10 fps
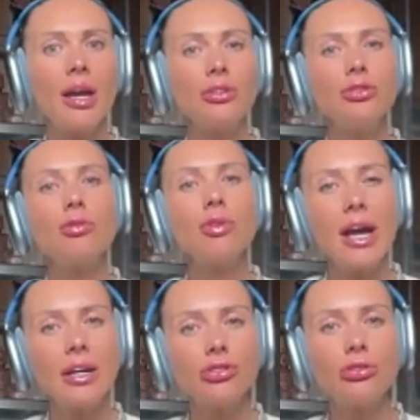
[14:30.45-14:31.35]
And your
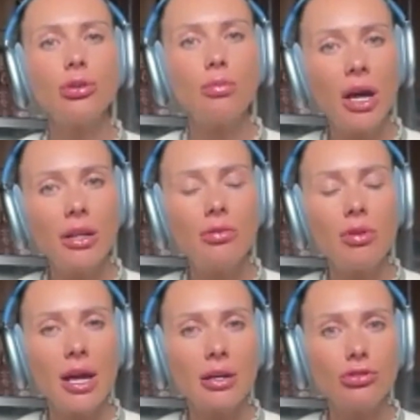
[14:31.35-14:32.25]
reaction, your body
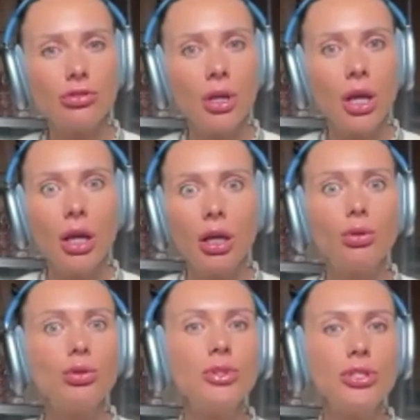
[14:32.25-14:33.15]
reaction
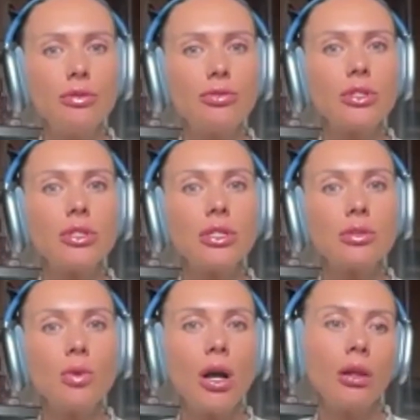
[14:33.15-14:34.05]
could be different as
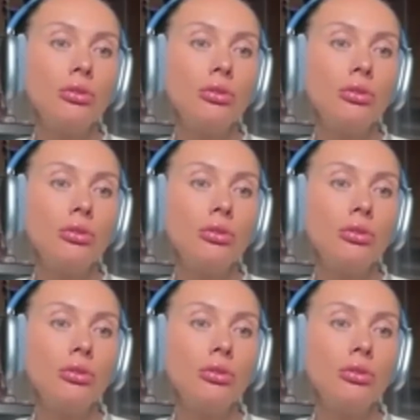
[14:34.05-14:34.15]
well.